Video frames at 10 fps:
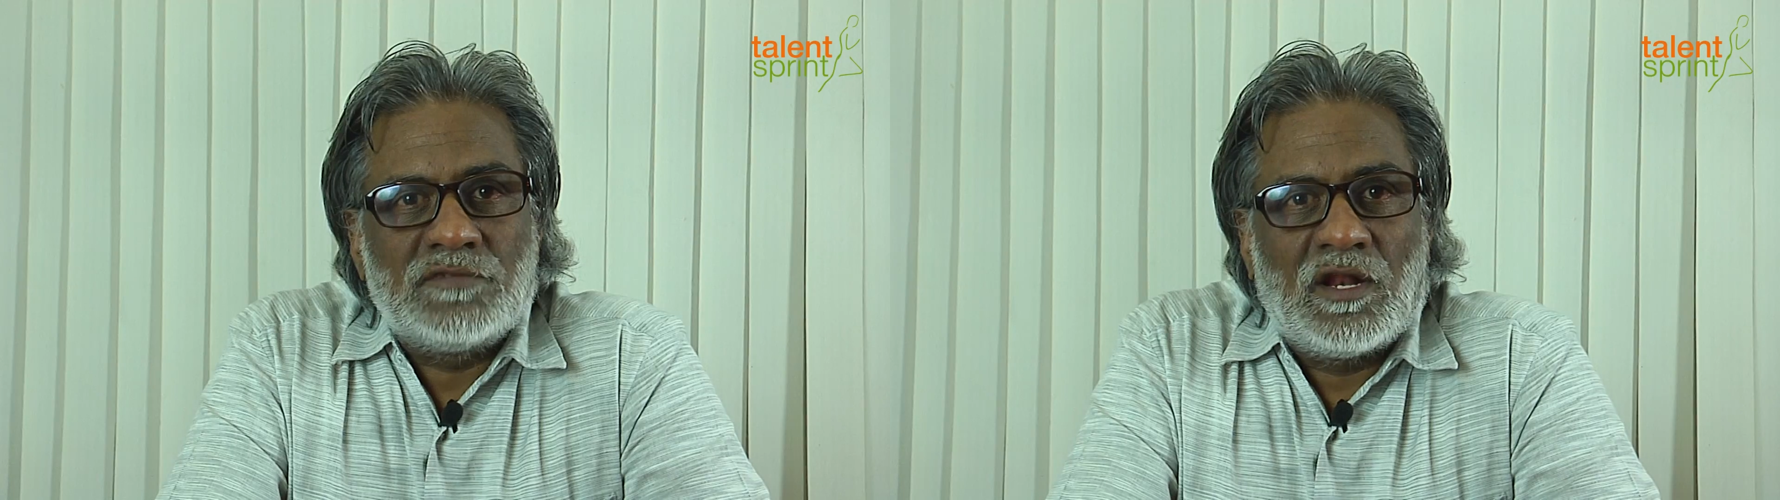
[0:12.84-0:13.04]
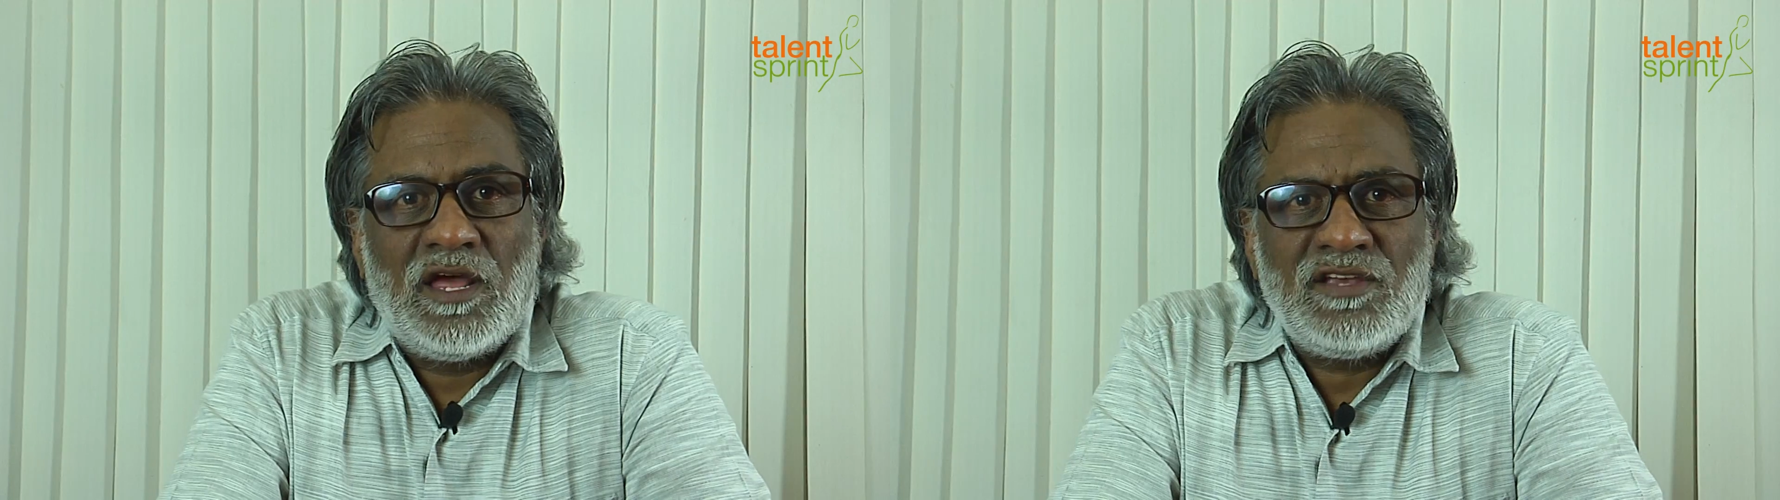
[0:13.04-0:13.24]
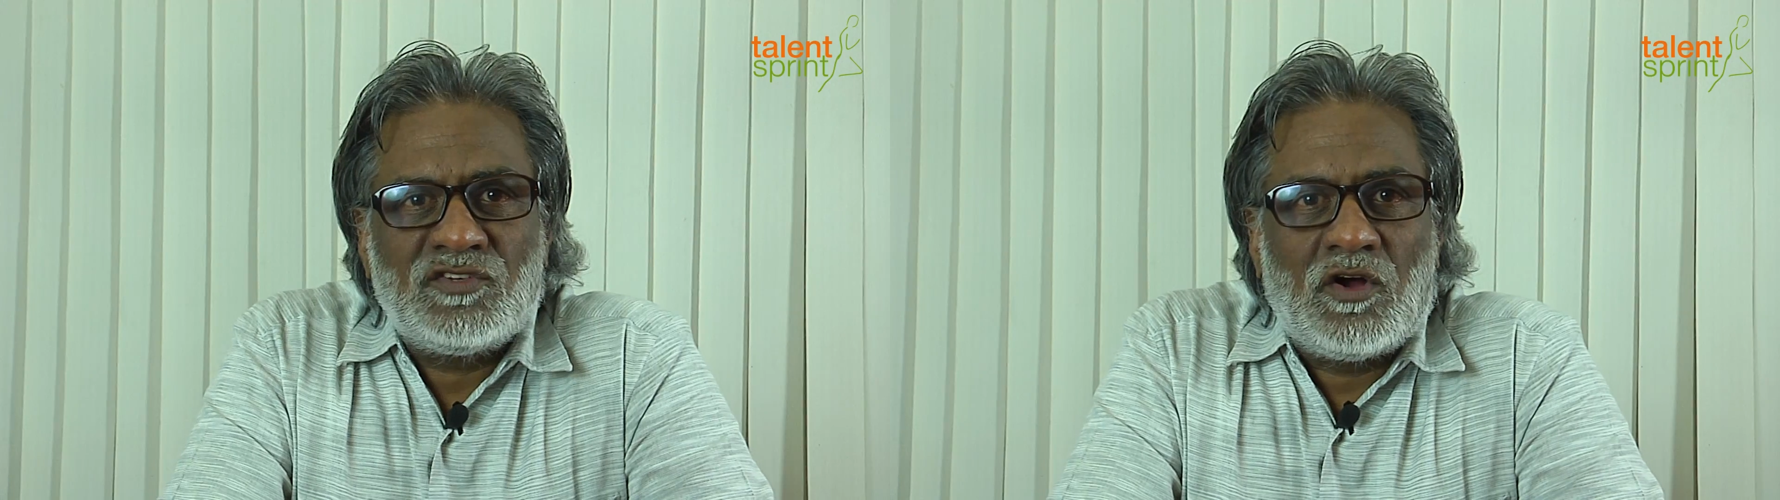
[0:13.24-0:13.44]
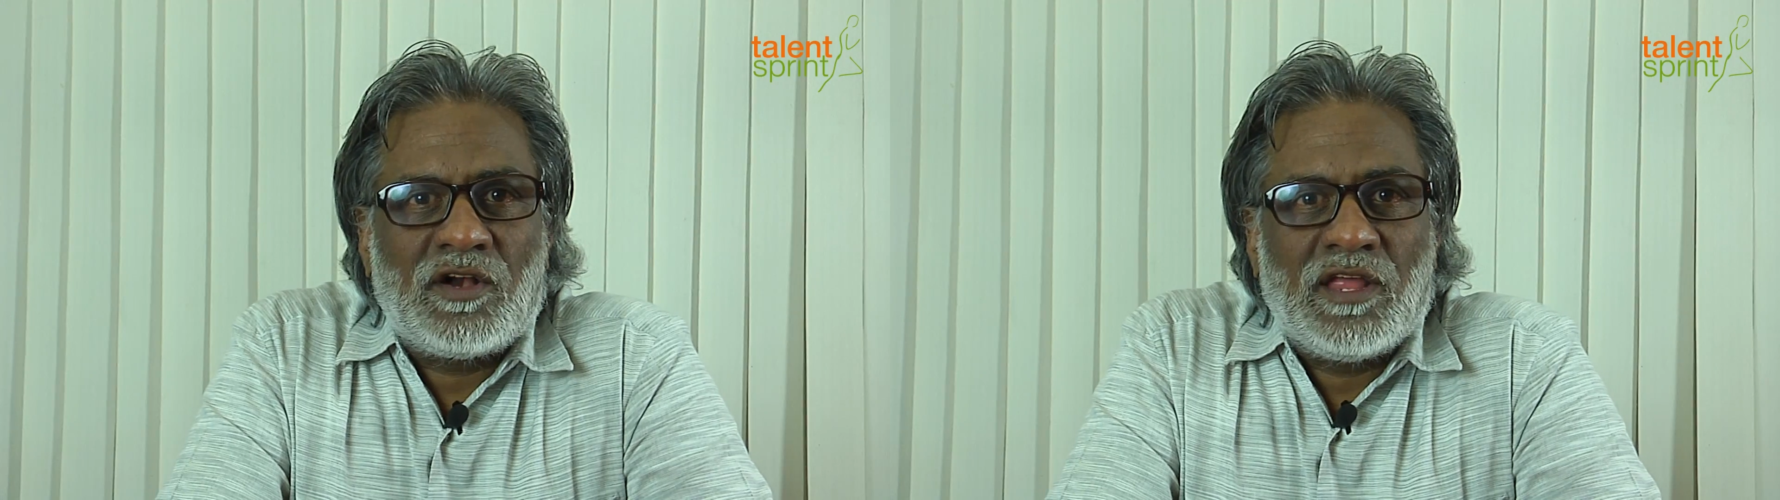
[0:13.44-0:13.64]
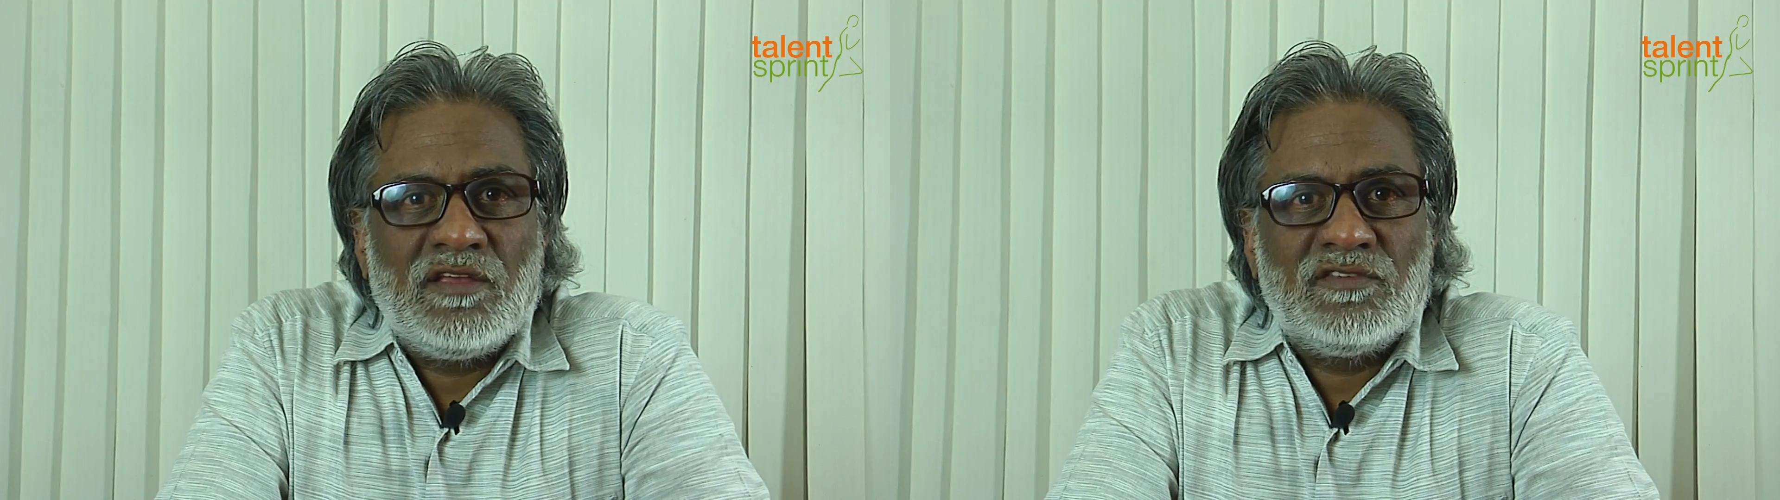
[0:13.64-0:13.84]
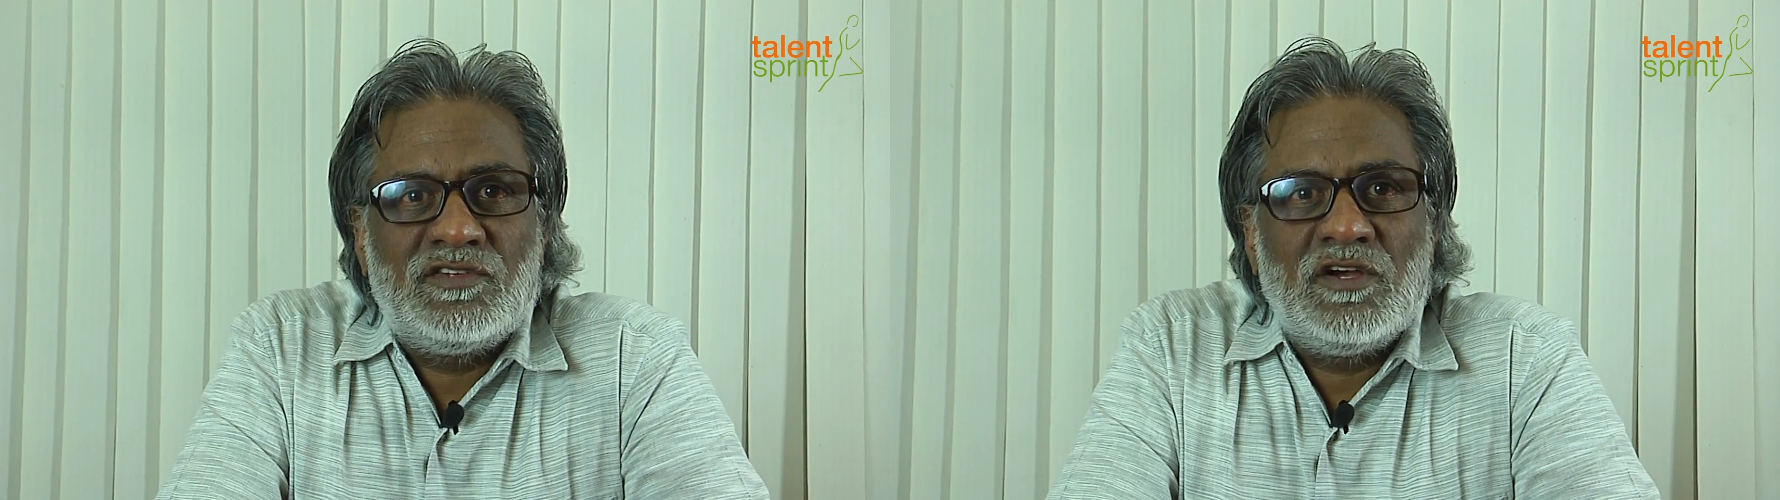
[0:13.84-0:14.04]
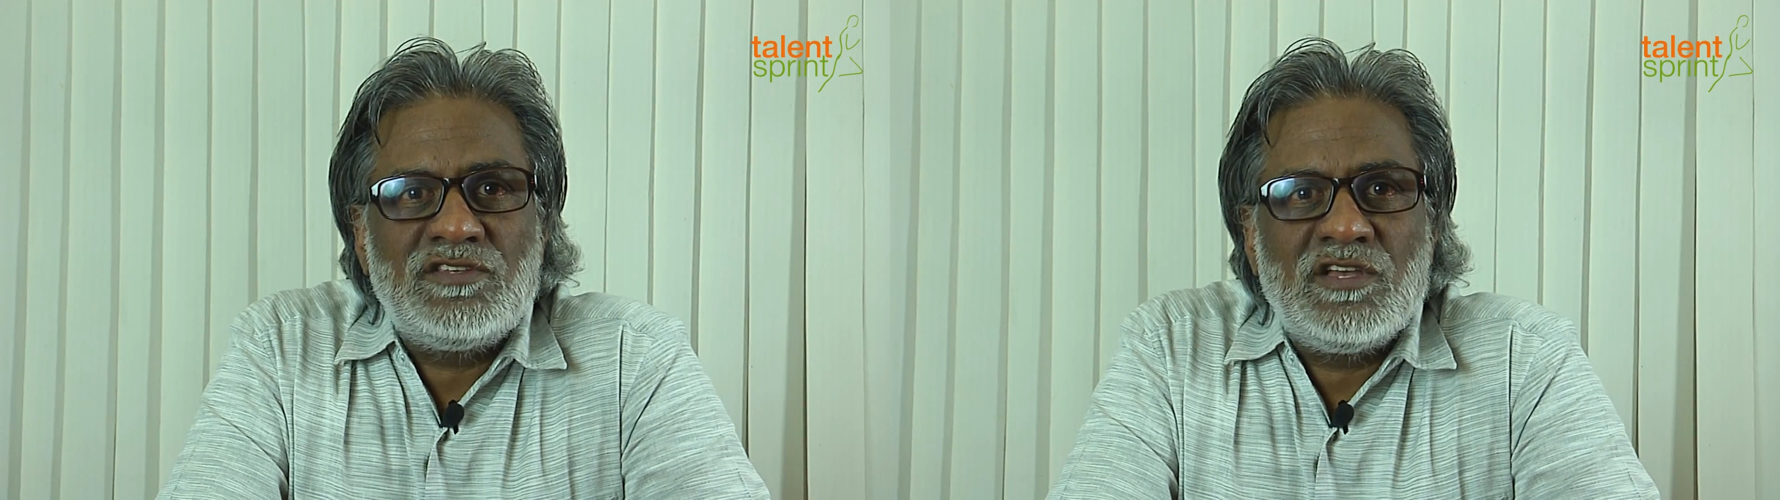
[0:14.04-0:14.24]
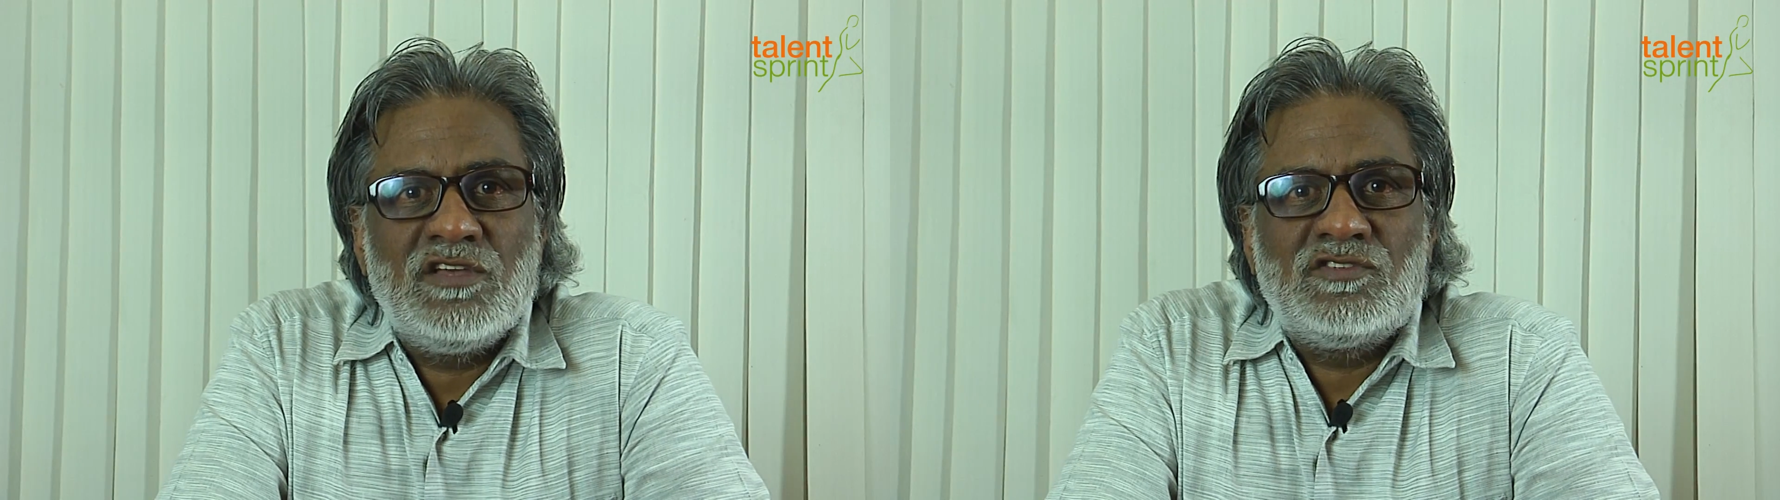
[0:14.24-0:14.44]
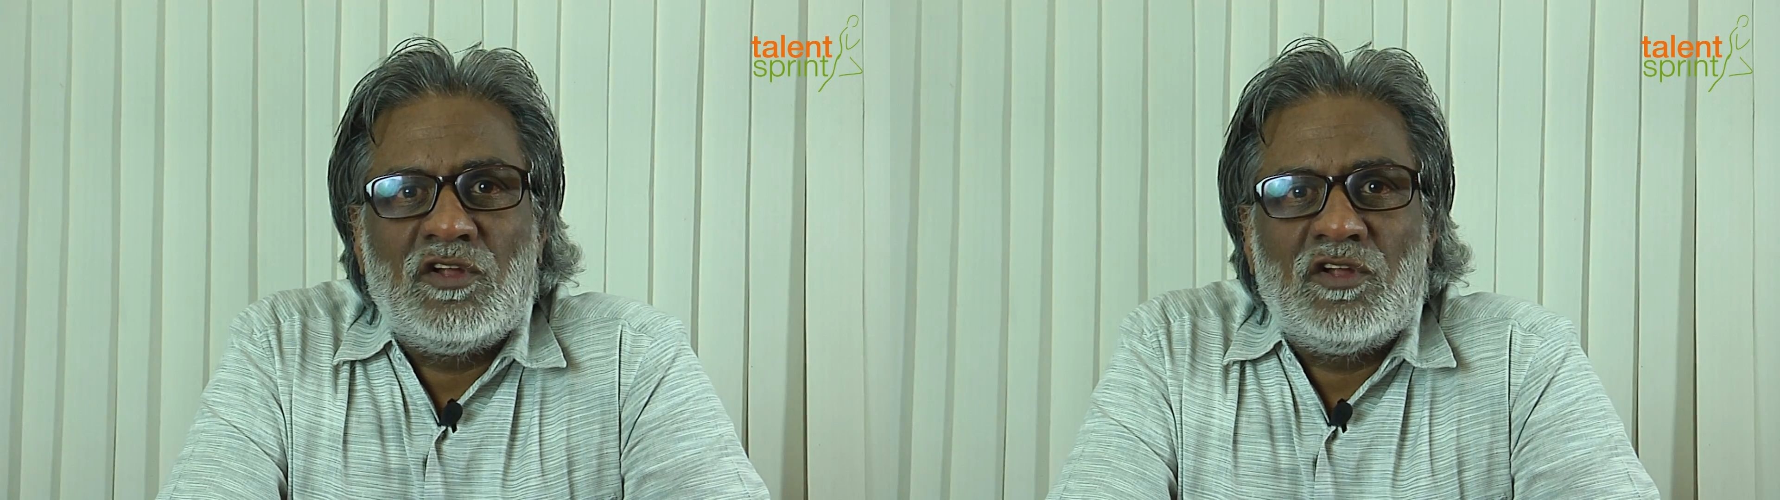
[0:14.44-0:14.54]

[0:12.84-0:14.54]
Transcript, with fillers: Like sorting, searching is